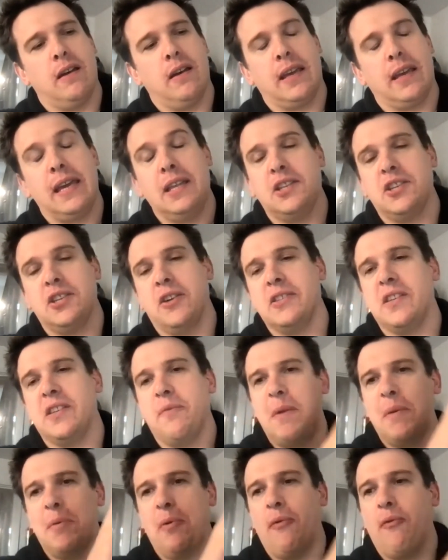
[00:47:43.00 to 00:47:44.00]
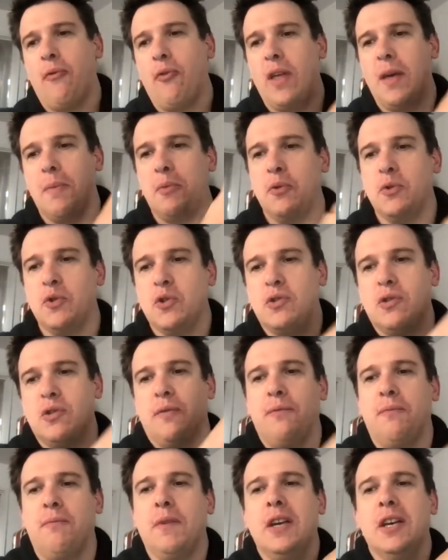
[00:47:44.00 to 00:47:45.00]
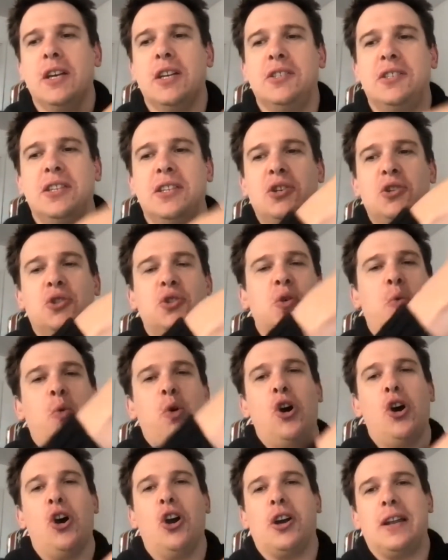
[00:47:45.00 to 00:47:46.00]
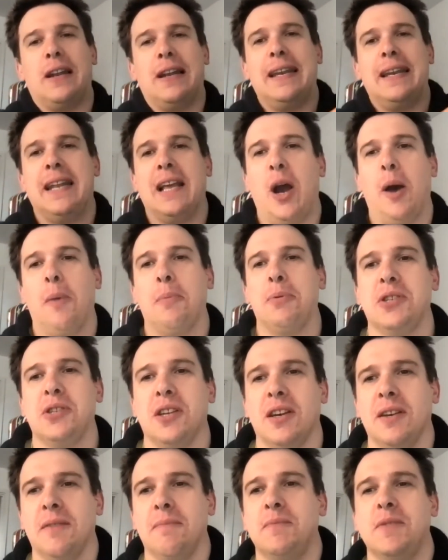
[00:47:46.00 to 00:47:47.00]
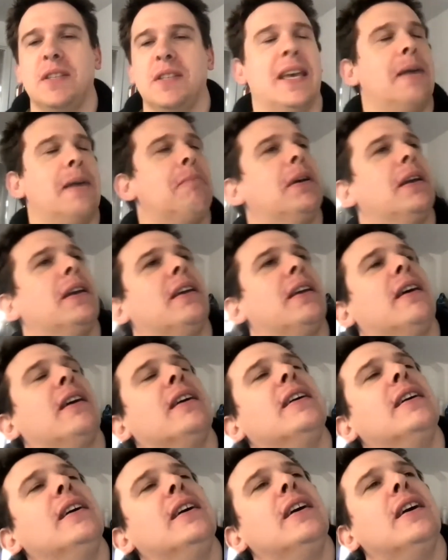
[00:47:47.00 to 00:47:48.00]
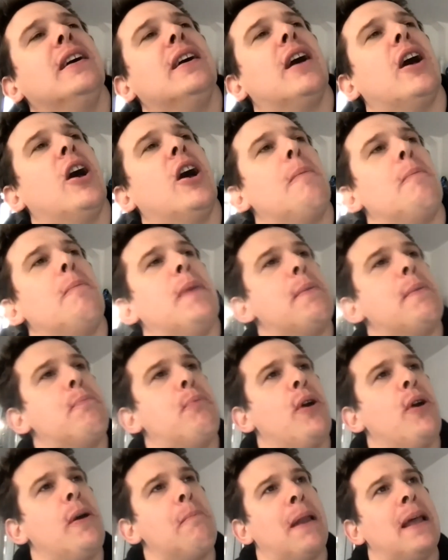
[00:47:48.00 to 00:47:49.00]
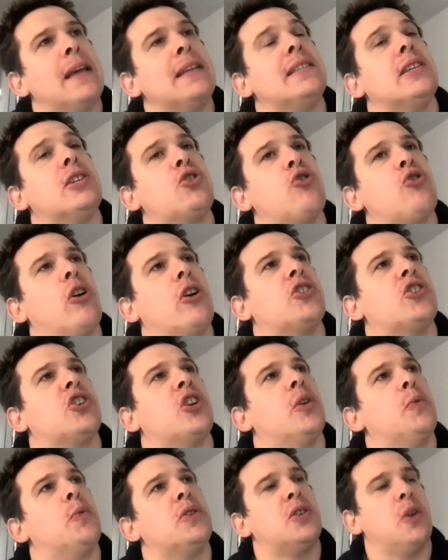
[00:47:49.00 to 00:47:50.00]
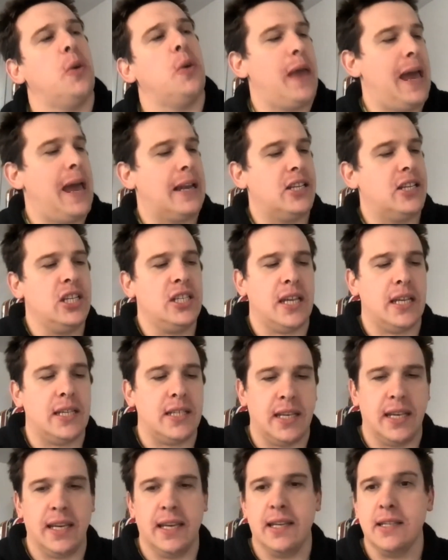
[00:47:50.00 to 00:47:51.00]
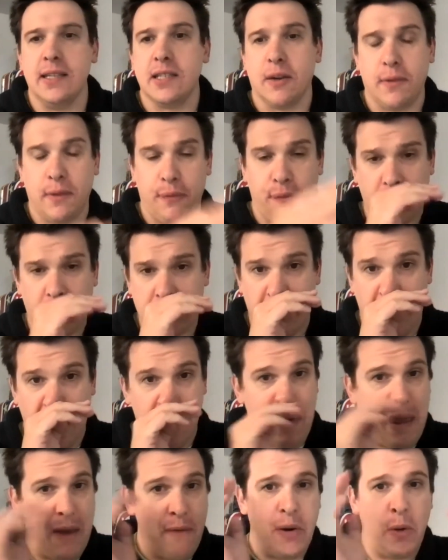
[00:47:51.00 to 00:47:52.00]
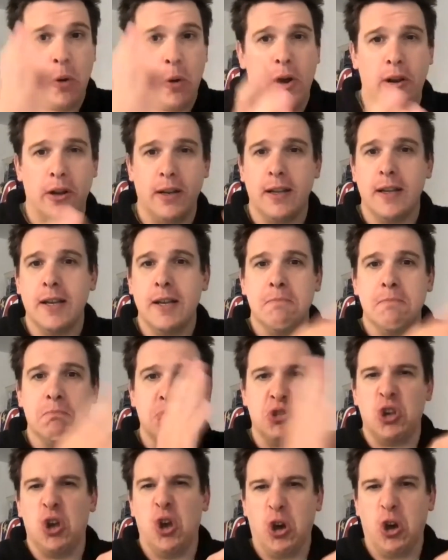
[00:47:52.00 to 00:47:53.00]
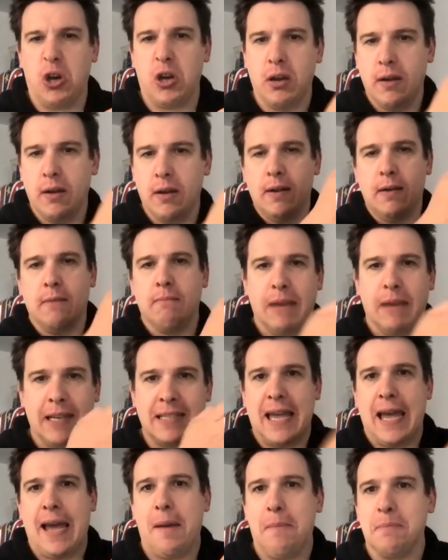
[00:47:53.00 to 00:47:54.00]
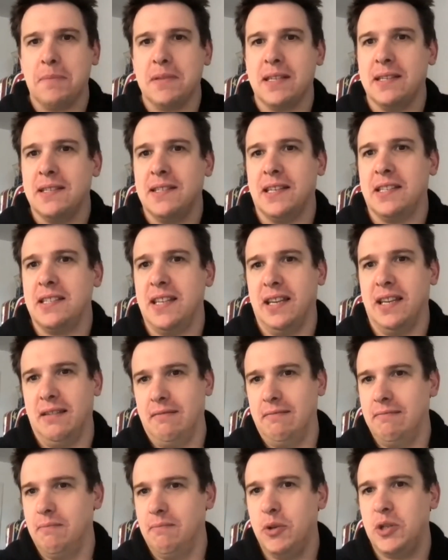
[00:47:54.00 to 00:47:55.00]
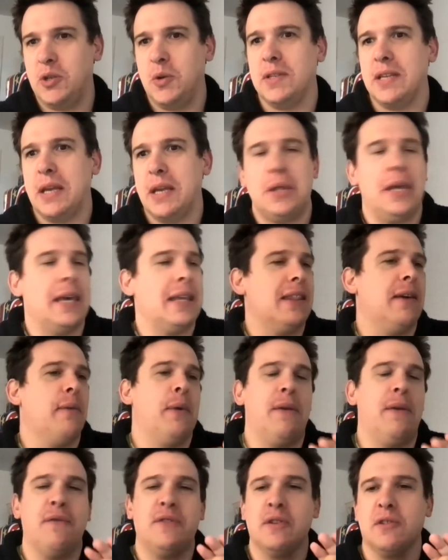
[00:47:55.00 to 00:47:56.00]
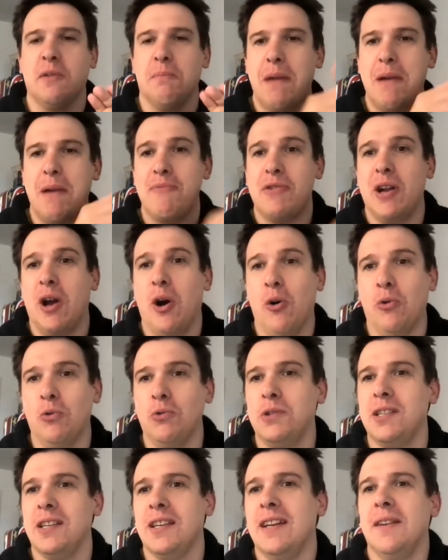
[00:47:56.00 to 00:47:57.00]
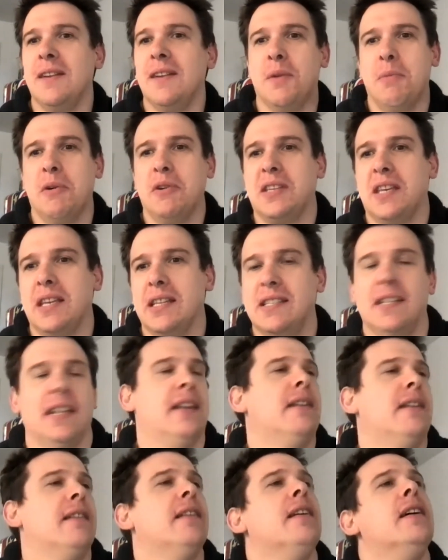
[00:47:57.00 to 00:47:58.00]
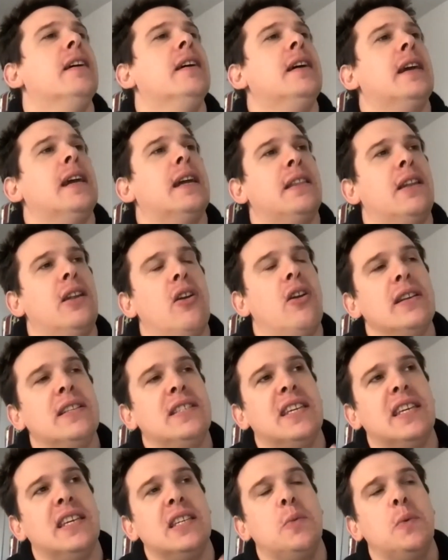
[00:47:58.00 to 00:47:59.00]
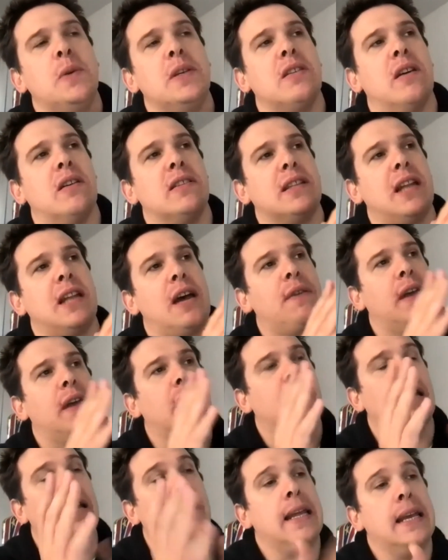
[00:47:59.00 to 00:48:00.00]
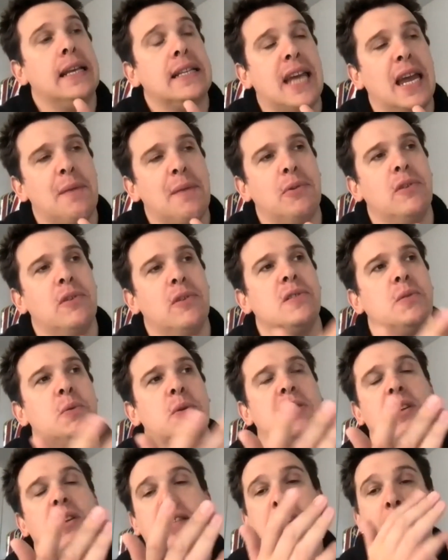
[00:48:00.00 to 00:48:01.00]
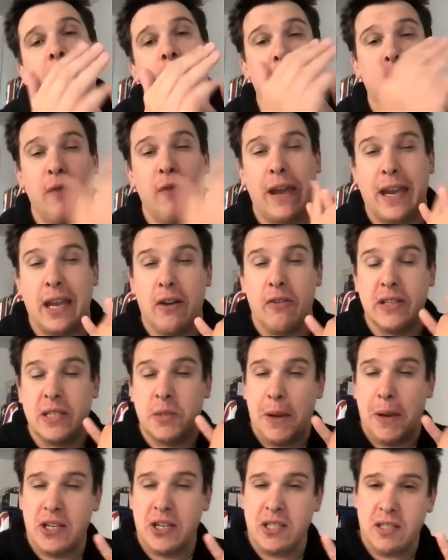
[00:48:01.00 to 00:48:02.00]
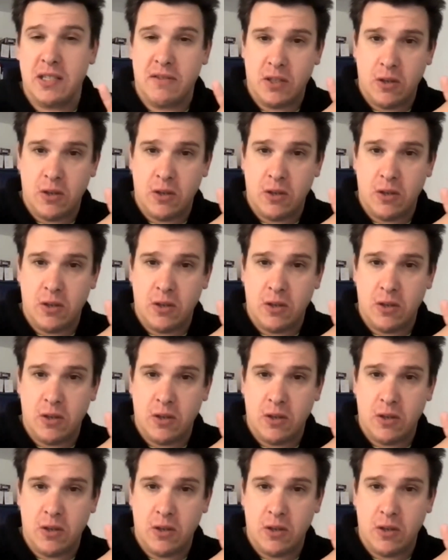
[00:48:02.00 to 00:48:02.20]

Keith Joseph and people before them who sort of did the work leading up to Ken Baker. They put in place this structure, so we had GCSEs. So for the first time, everyone took exams at 16, which was a thing that we've sort of memory hold that most kids didn't. In the 90s, we started having league tables. We started having regular inspections of